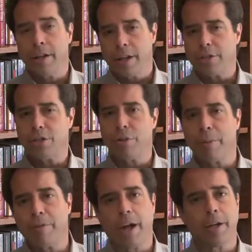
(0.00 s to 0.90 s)
That's
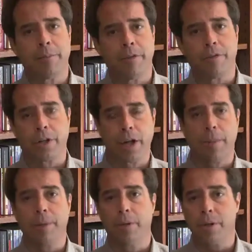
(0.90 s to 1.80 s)
super valuable for a
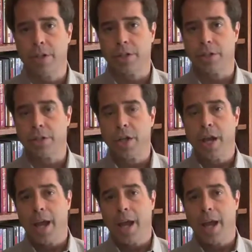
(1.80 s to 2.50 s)
couple of reasons.